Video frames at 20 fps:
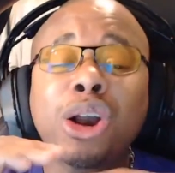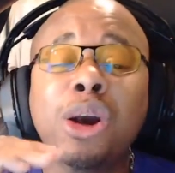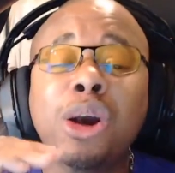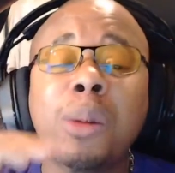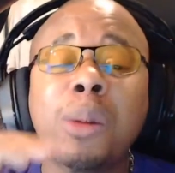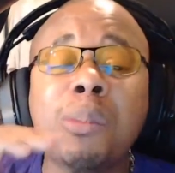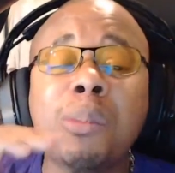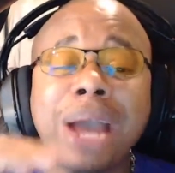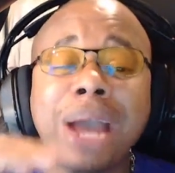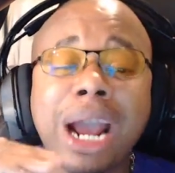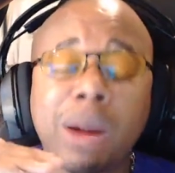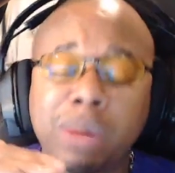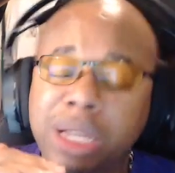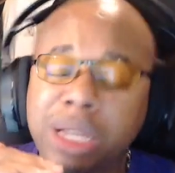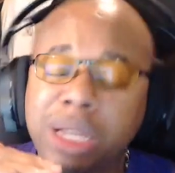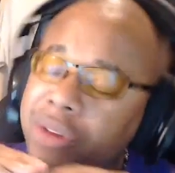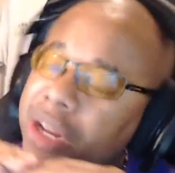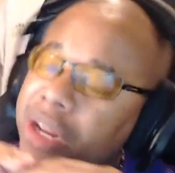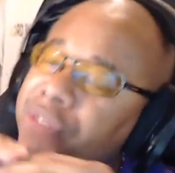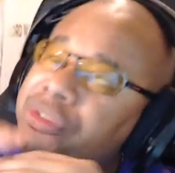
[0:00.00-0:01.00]
comparable,
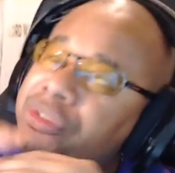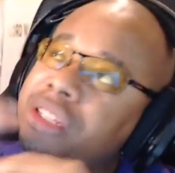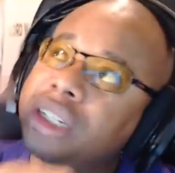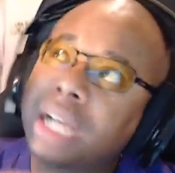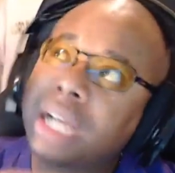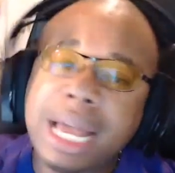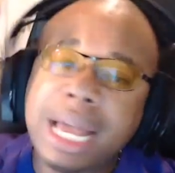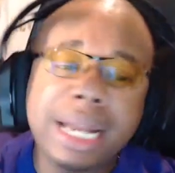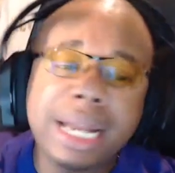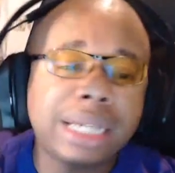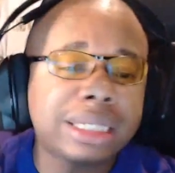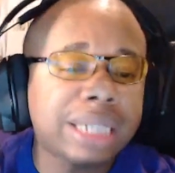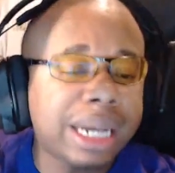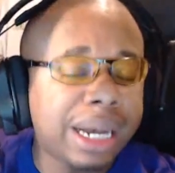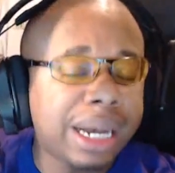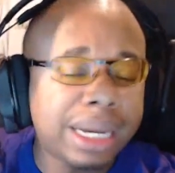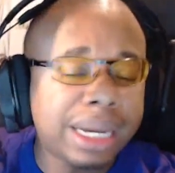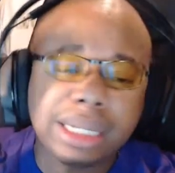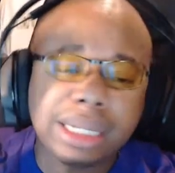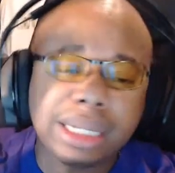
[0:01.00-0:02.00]
even if the NS
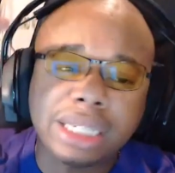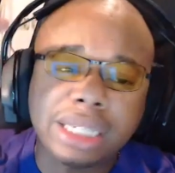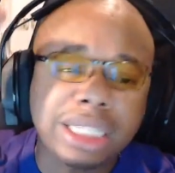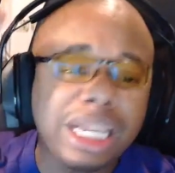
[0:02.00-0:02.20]
Con